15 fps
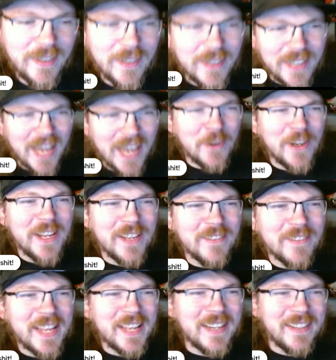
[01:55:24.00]
The irony of
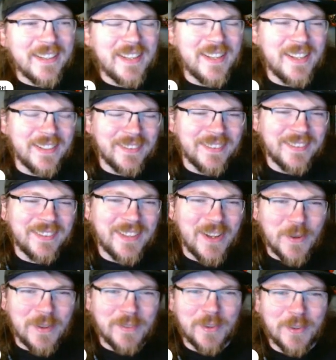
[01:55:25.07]
that
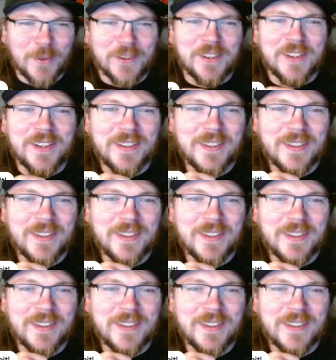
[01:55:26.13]
going forward.